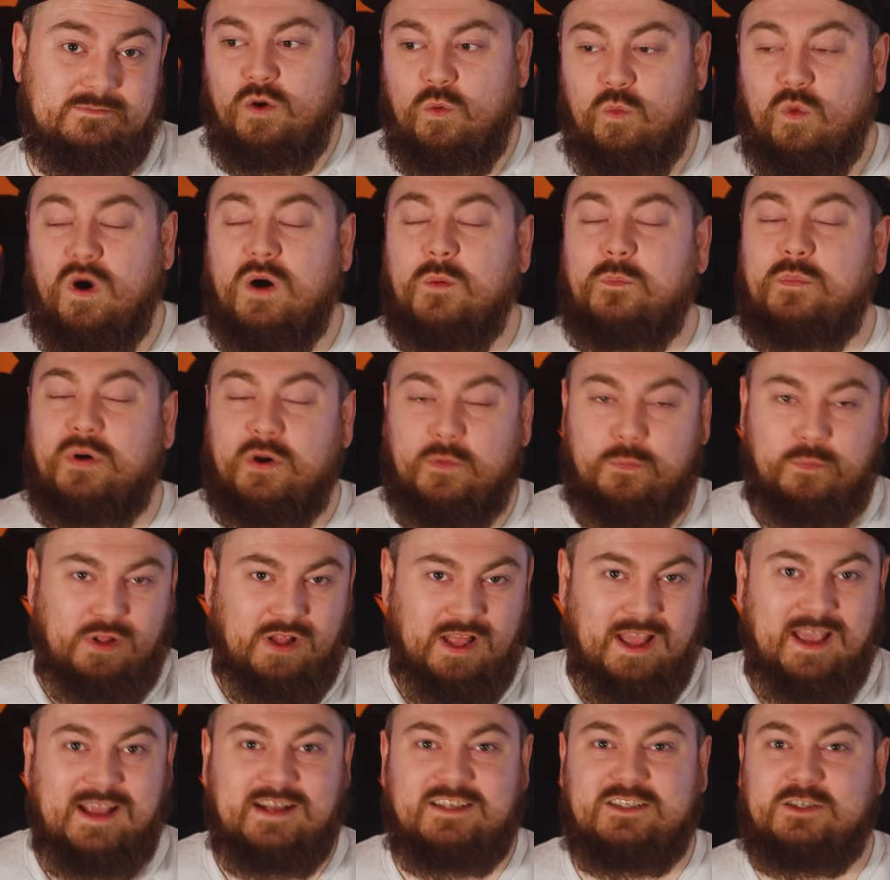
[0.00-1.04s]
What
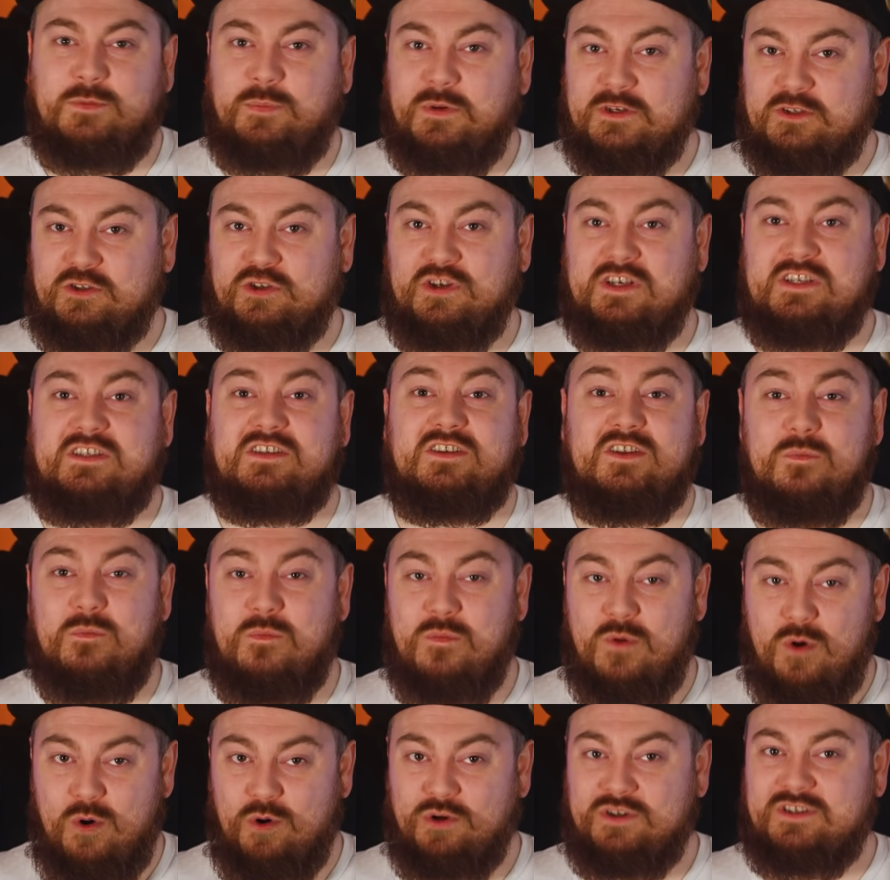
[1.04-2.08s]
perplexed Patrice the
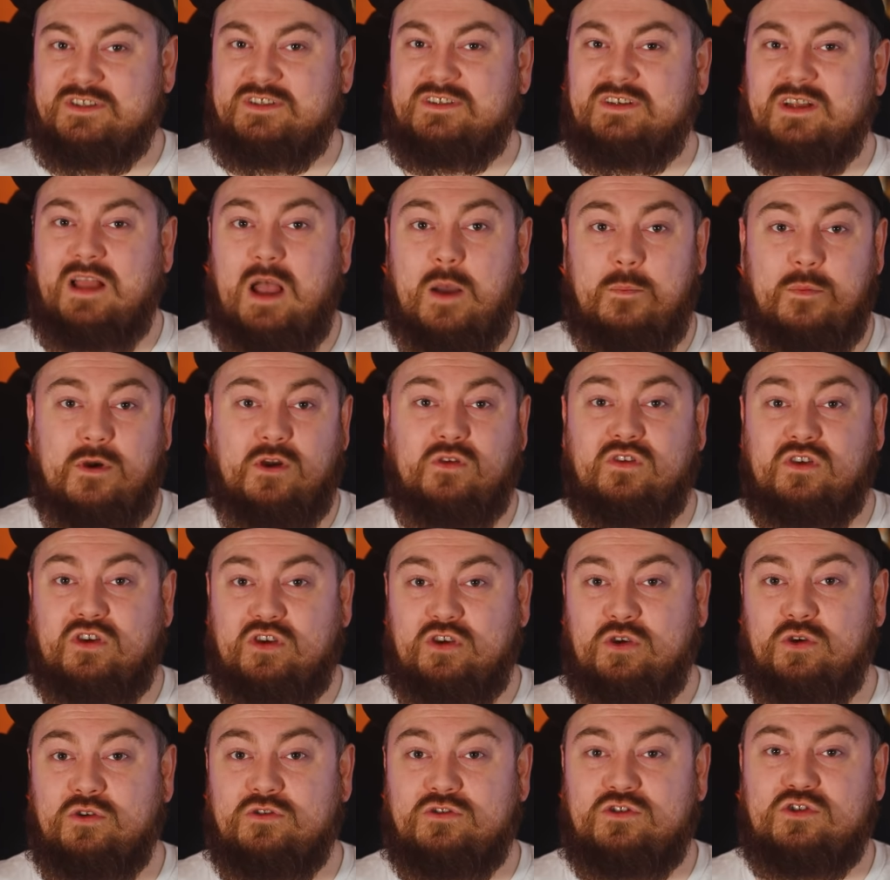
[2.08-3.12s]
most about the
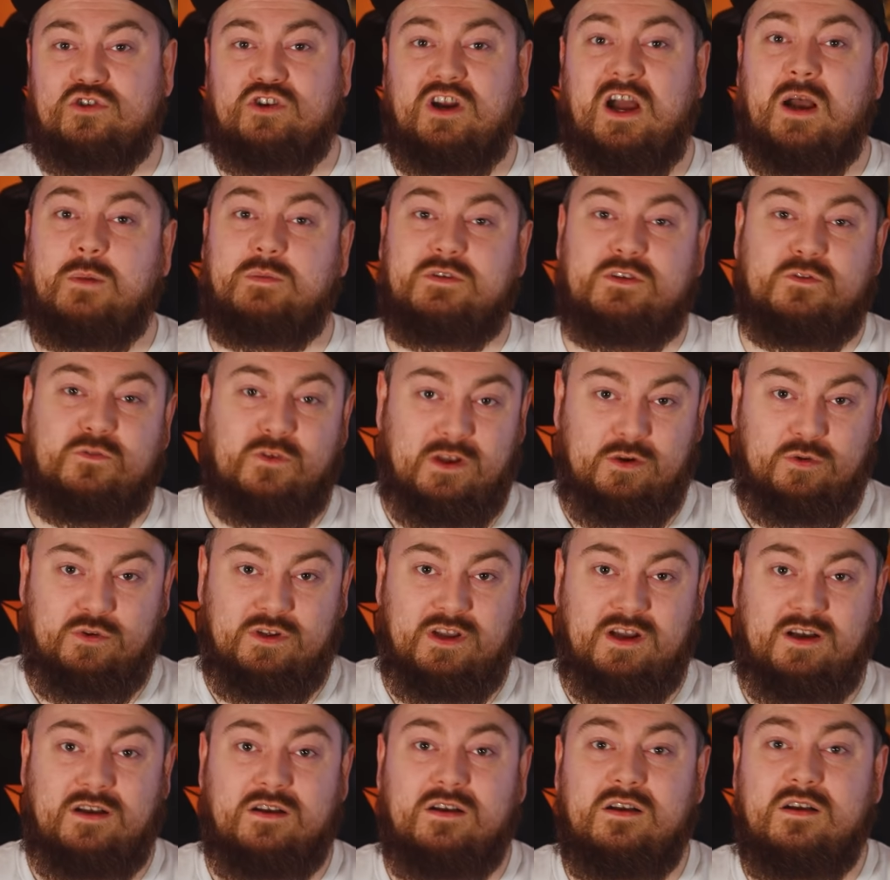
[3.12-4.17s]
huge trap's
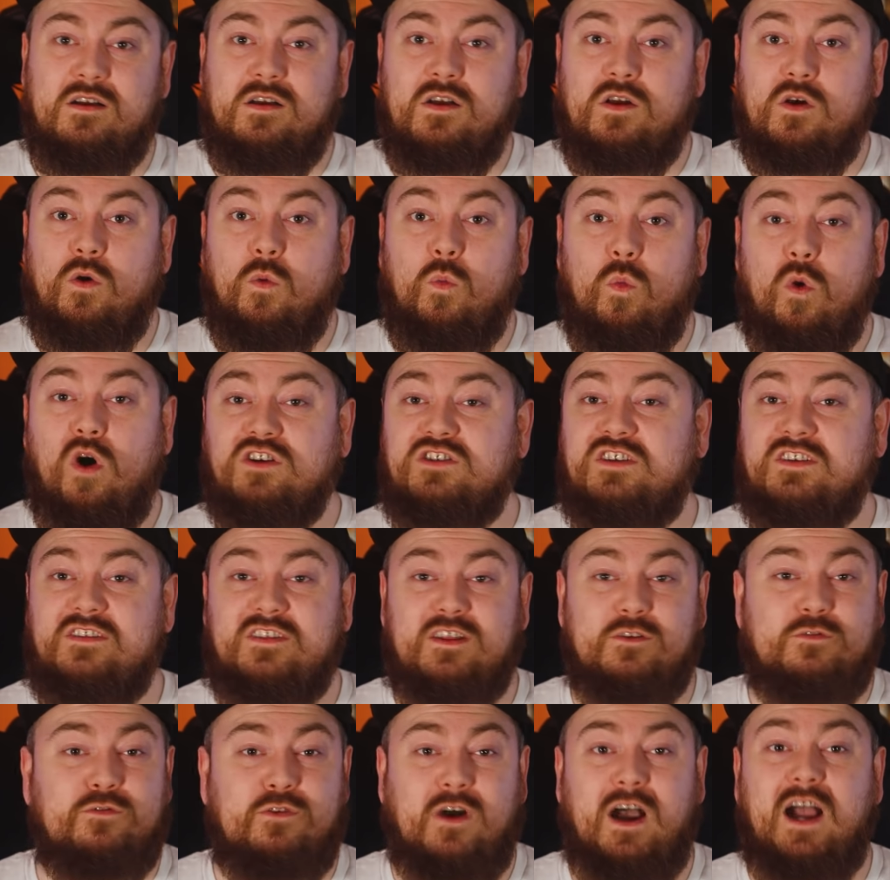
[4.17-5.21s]
failure wasn't
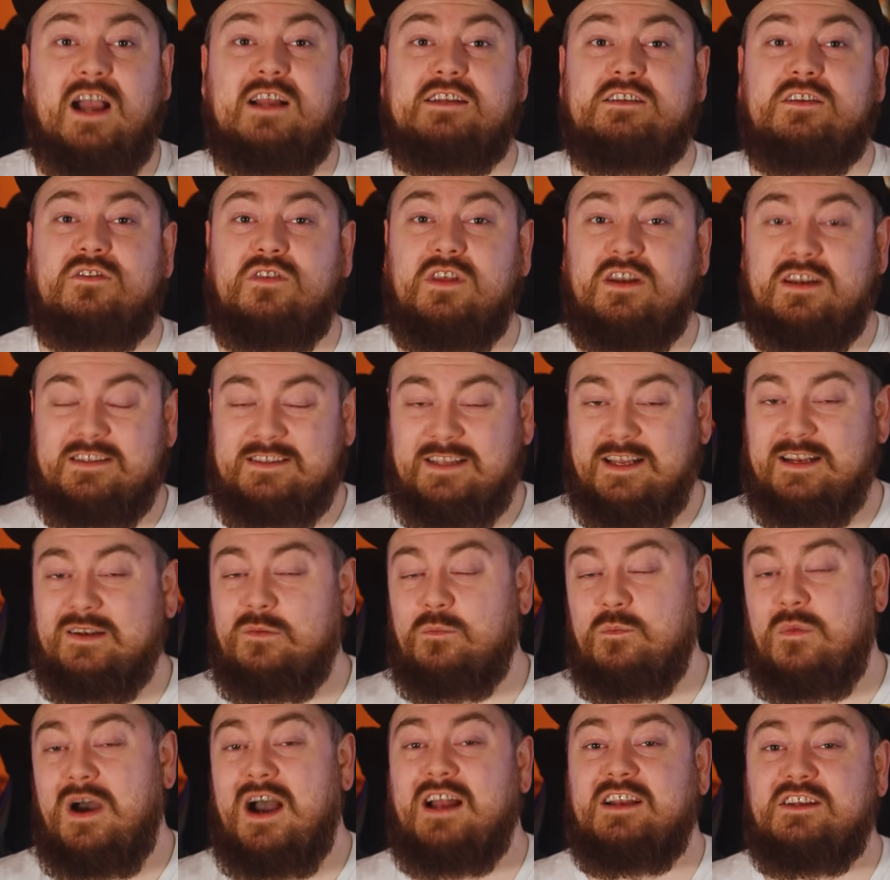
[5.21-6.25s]
the fact that it
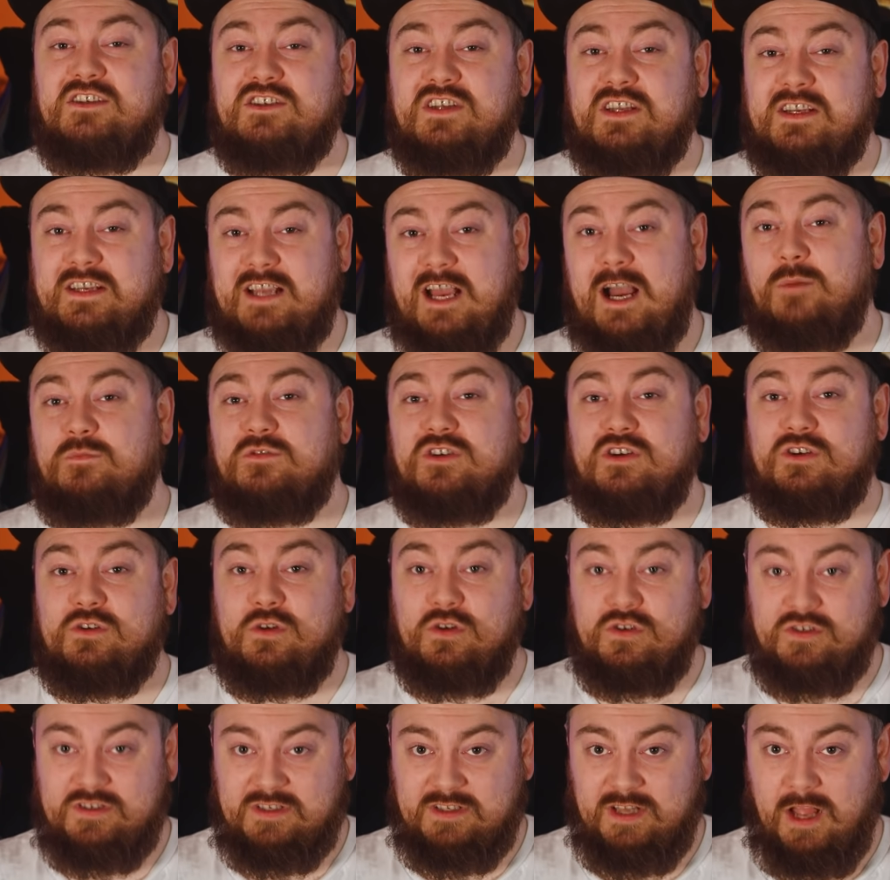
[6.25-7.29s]
didn't manage to capture
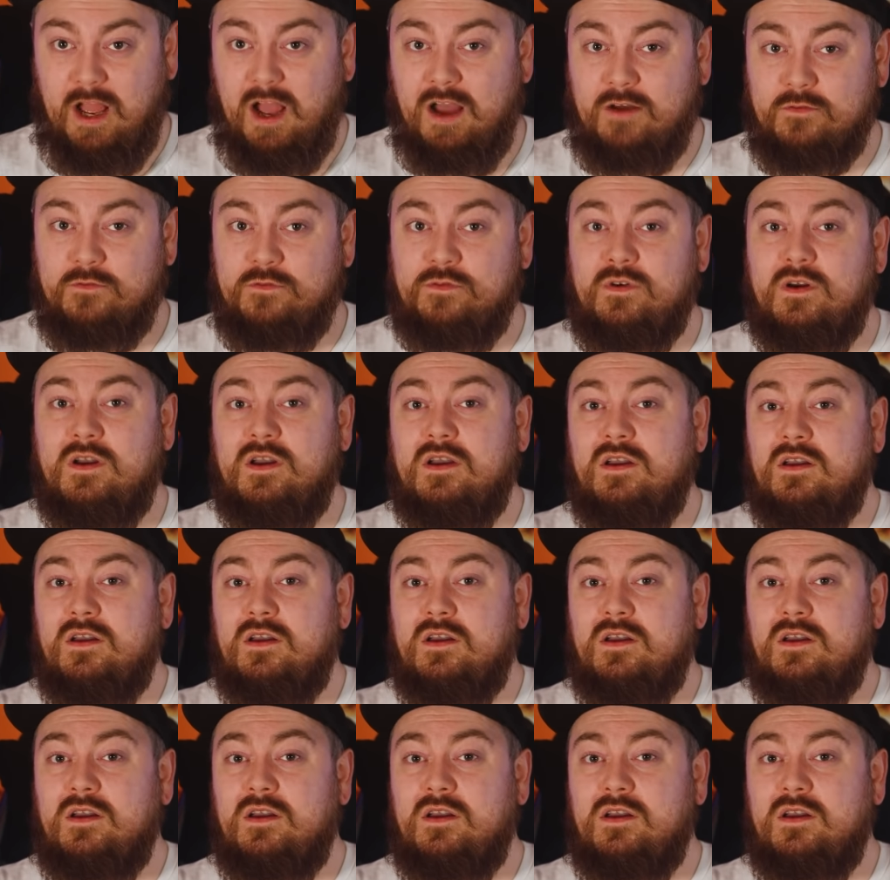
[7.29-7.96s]
Gustave,